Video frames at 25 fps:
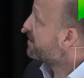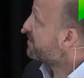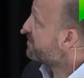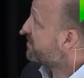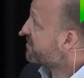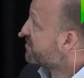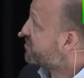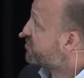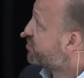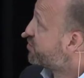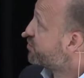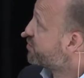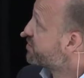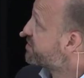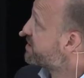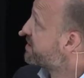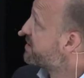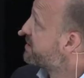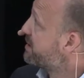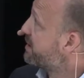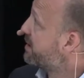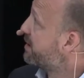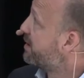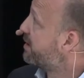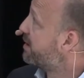this
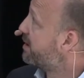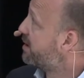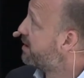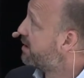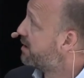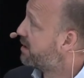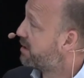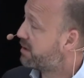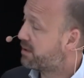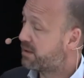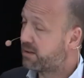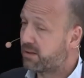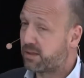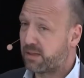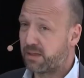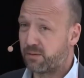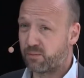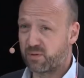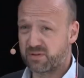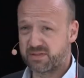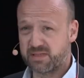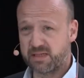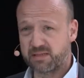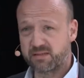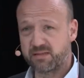Tuesday, it
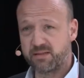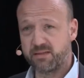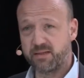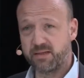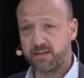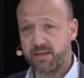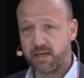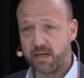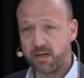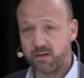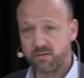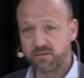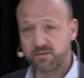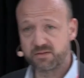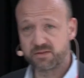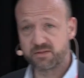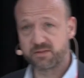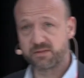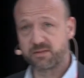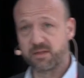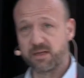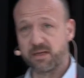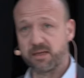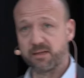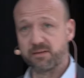was actually
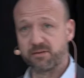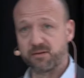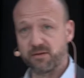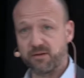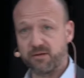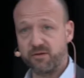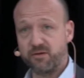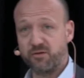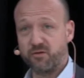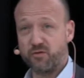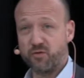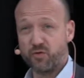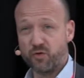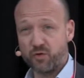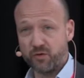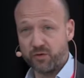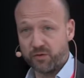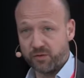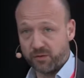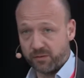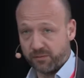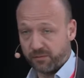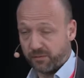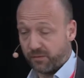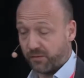announced that the
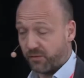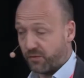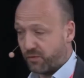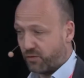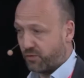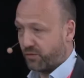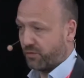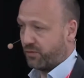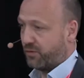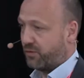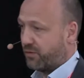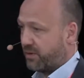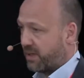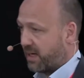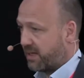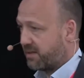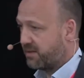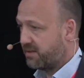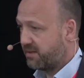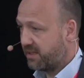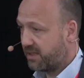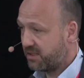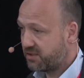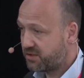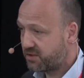
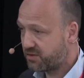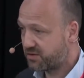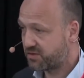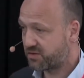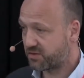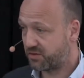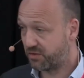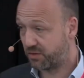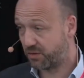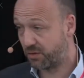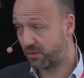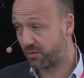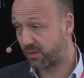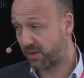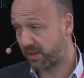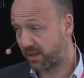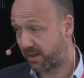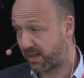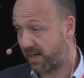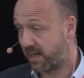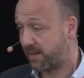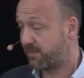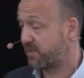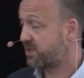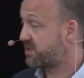United Nations new
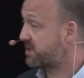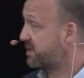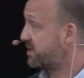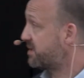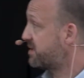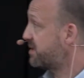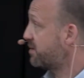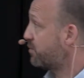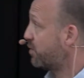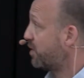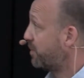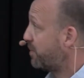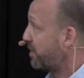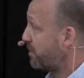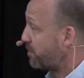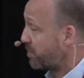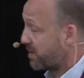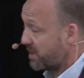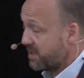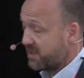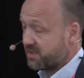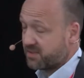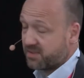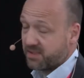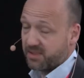climate center will be
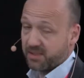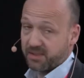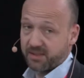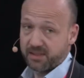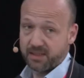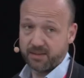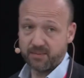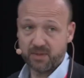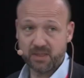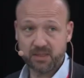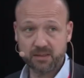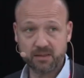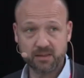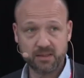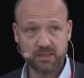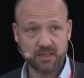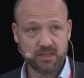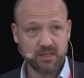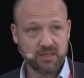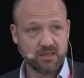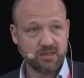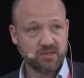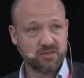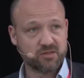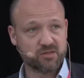placed here in Denmark.
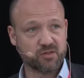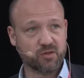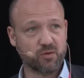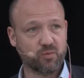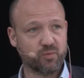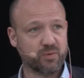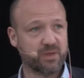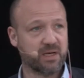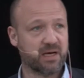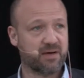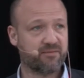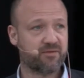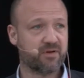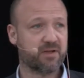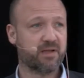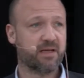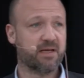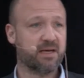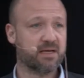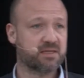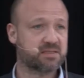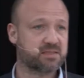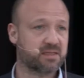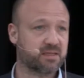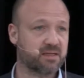So we have an
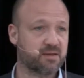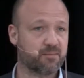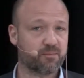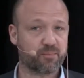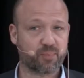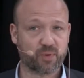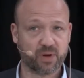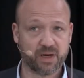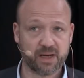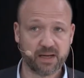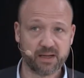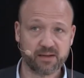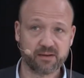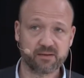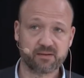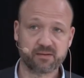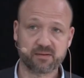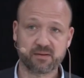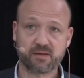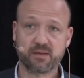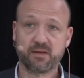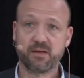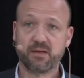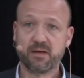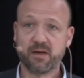excellent brand
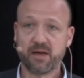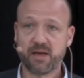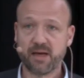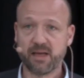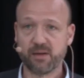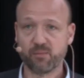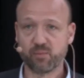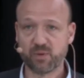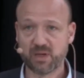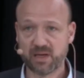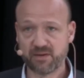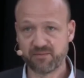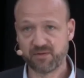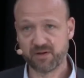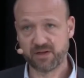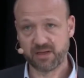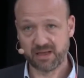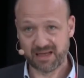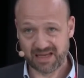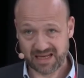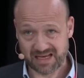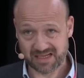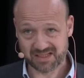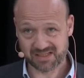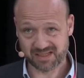and we have an
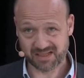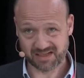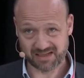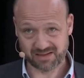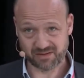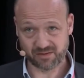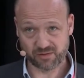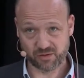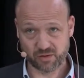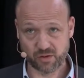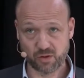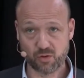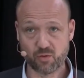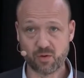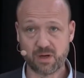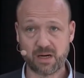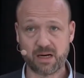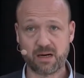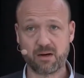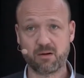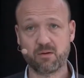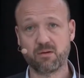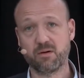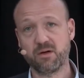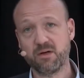excellent
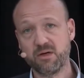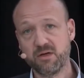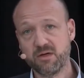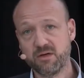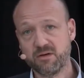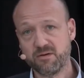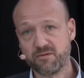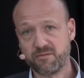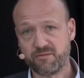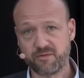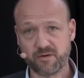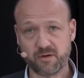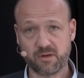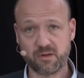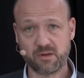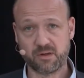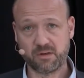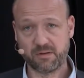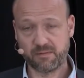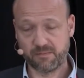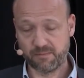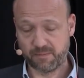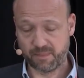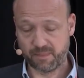know-how for